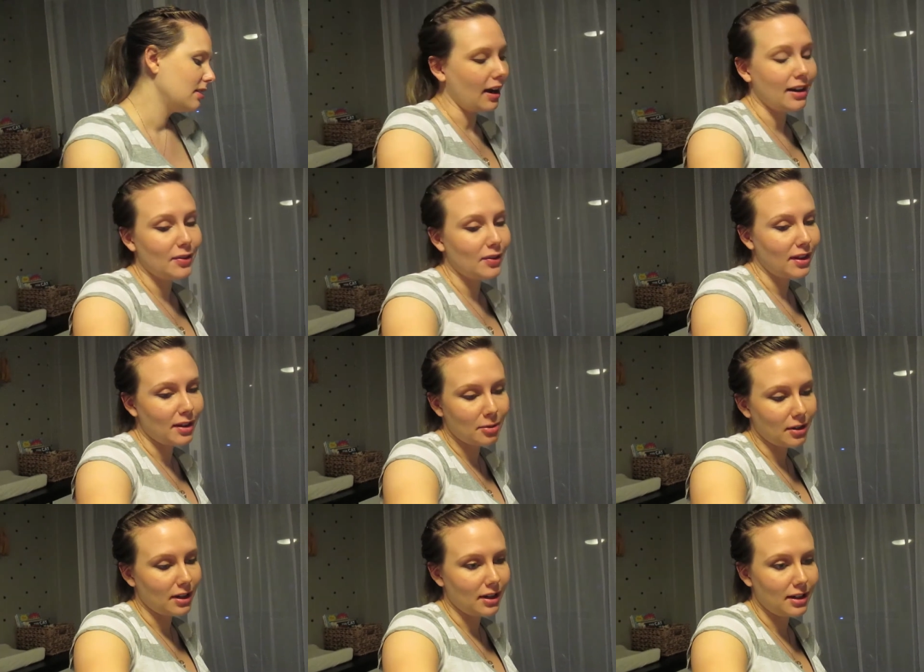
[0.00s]
I don't think
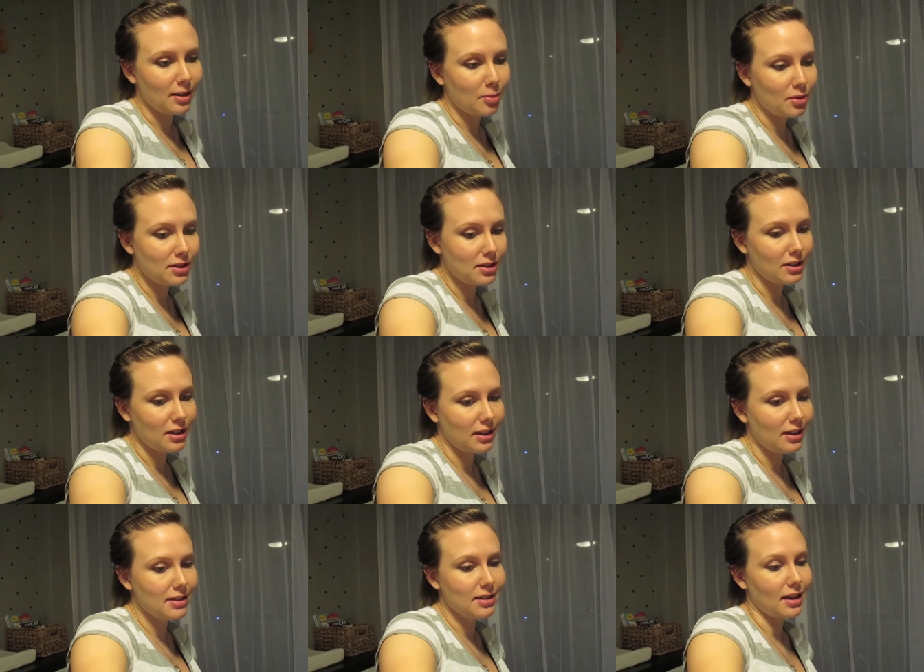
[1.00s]
we're gonna end up returning
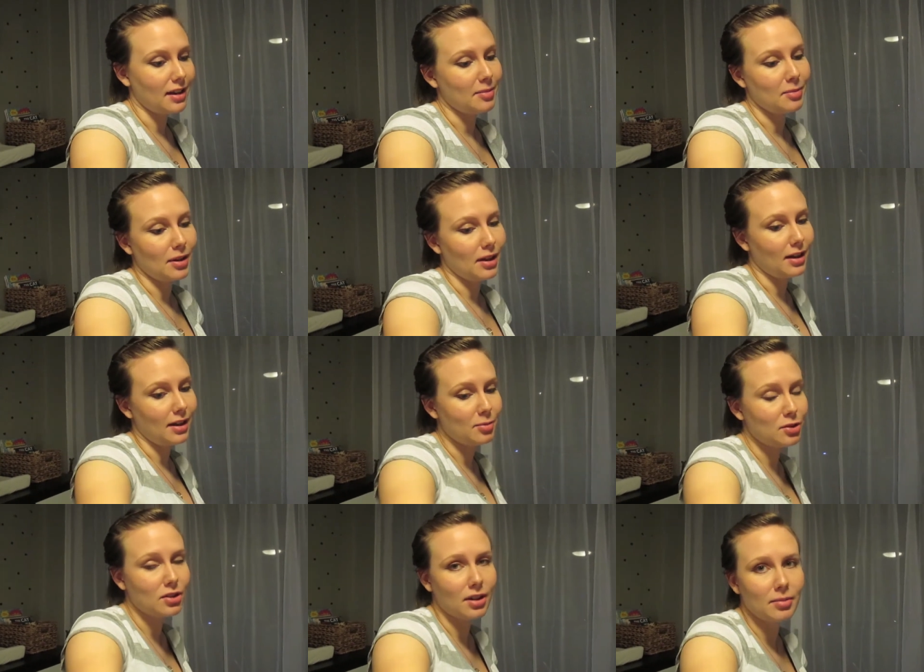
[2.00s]
these. I'm, I'm
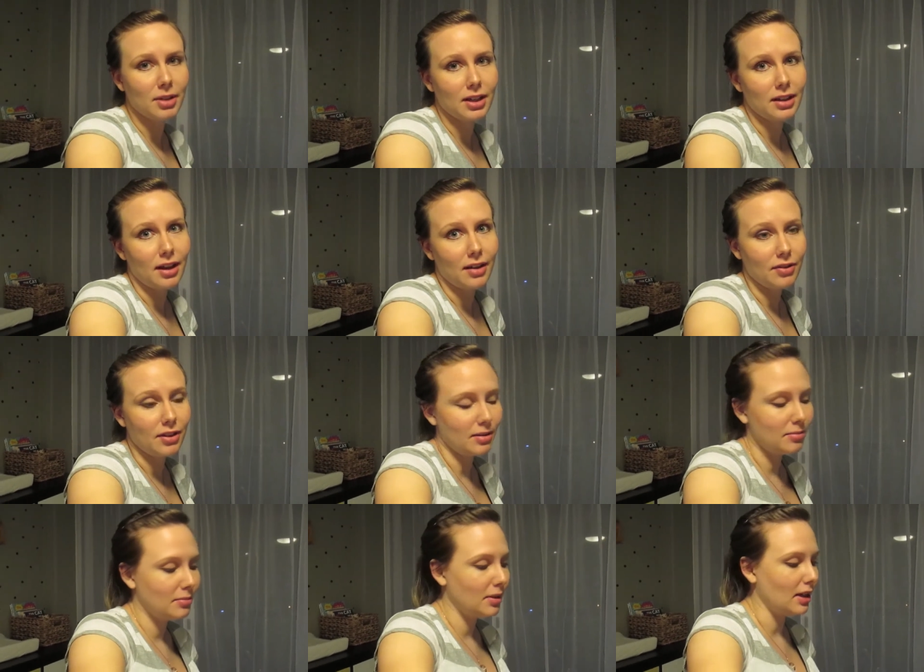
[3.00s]
sure I'm gonna love
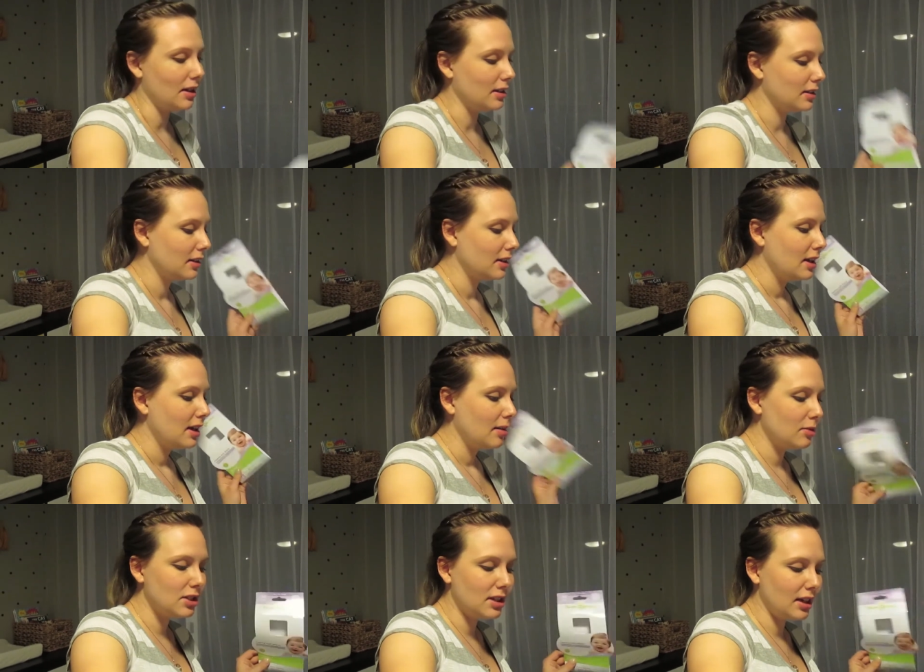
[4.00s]
them, but
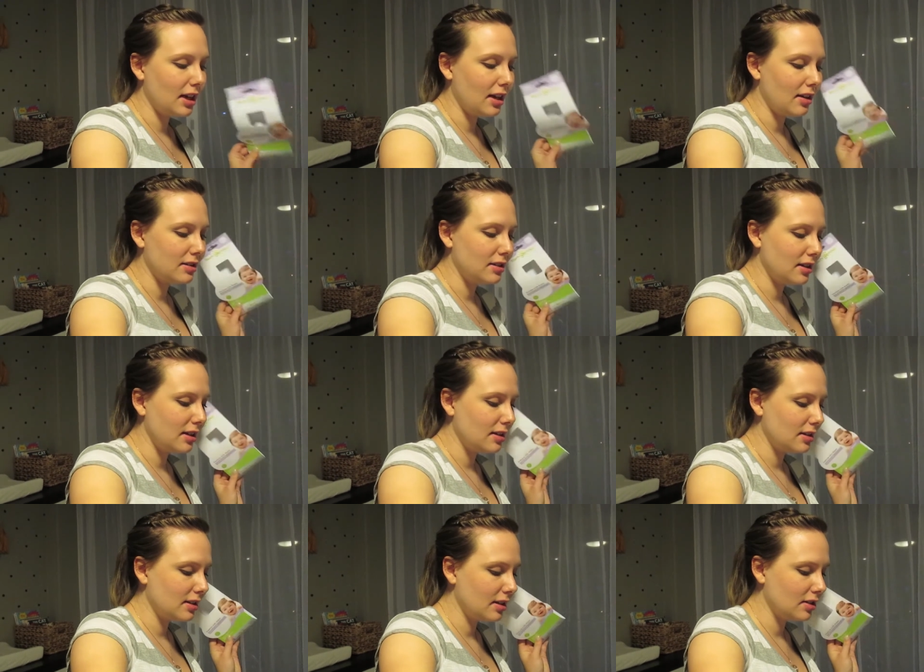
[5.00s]
I'm just gonna hang on to
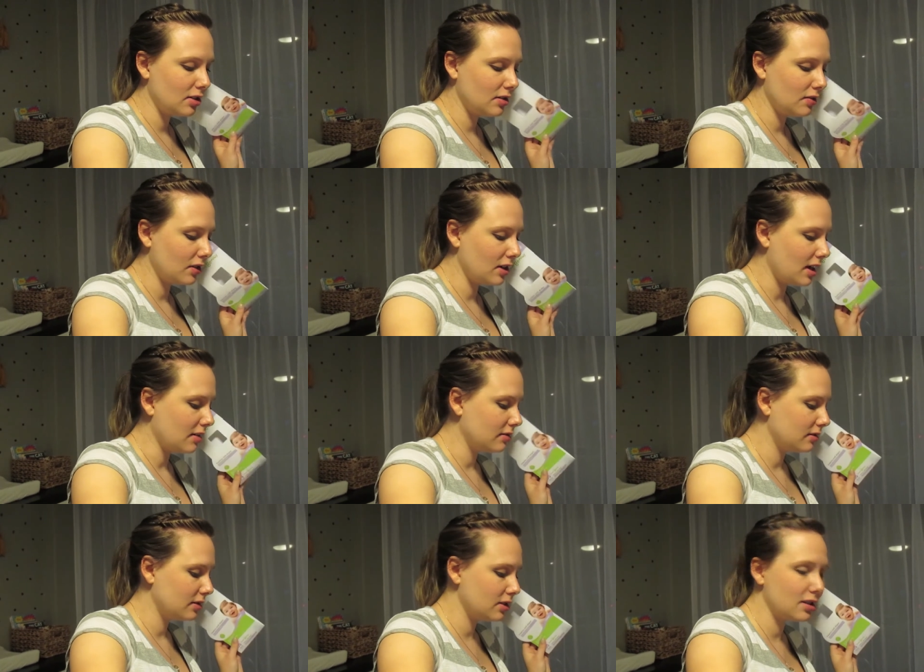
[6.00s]
these just for now,
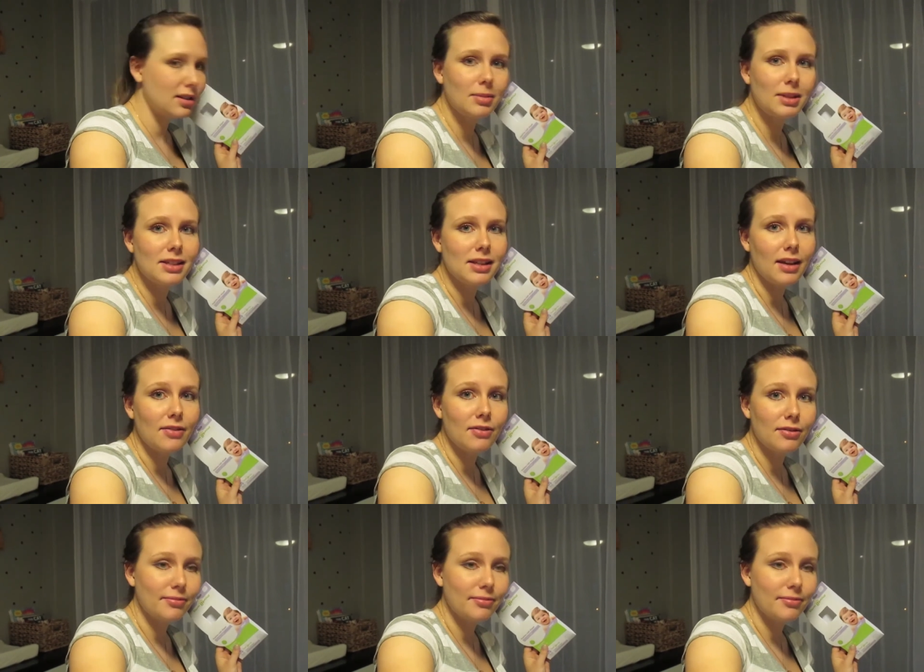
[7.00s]
just to be safe.